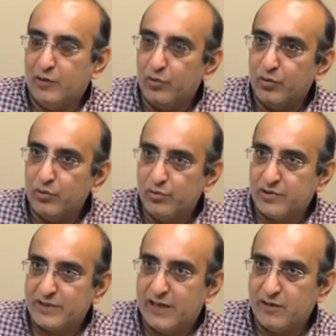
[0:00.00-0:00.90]
Low
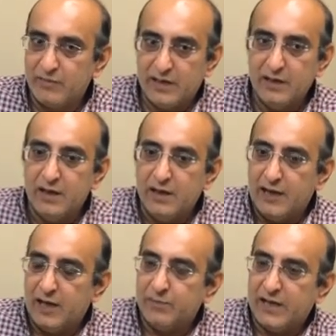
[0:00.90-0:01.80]
dose ketamine,
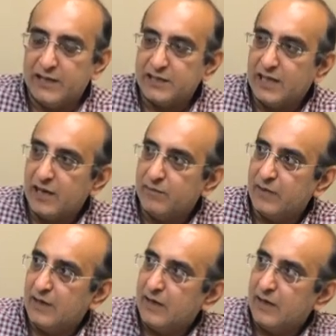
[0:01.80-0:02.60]
and by the time